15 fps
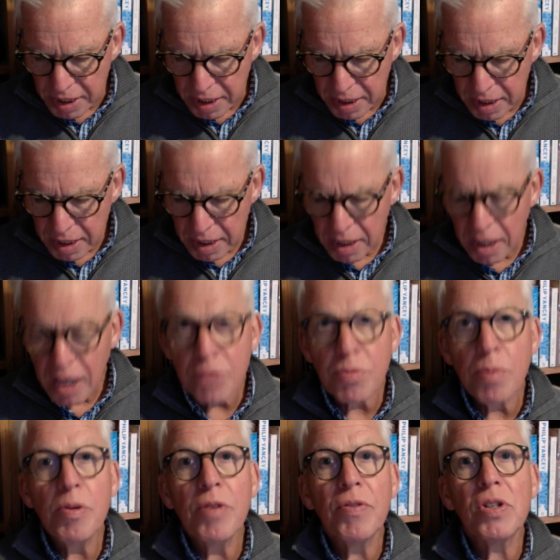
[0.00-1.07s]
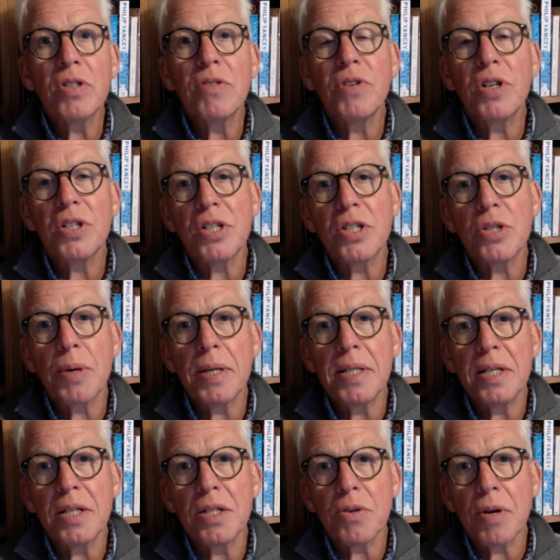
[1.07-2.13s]
And as we move on to verses
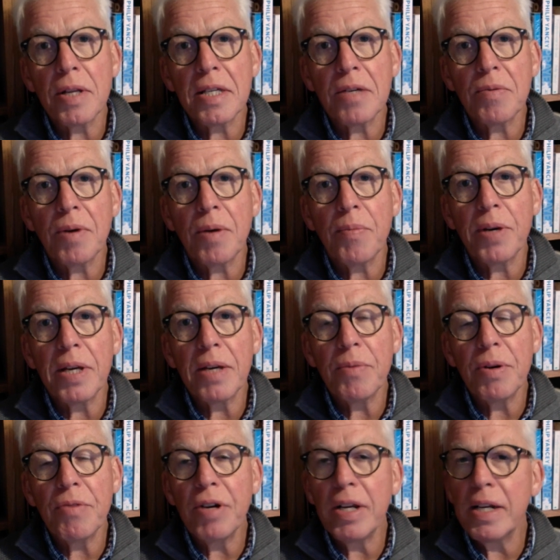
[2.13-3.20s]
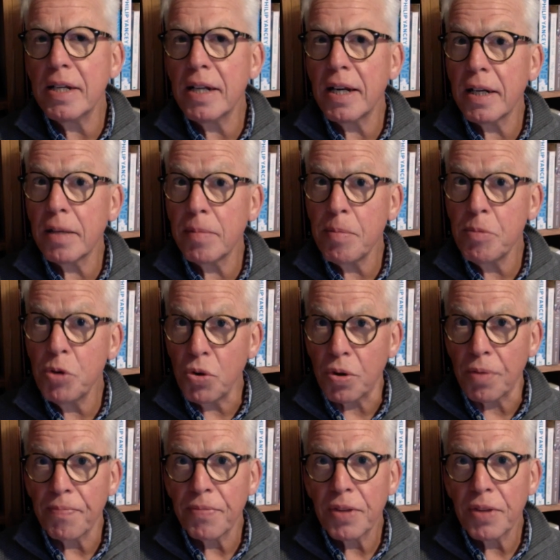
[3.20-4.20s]
20 and 21, we read a little bit more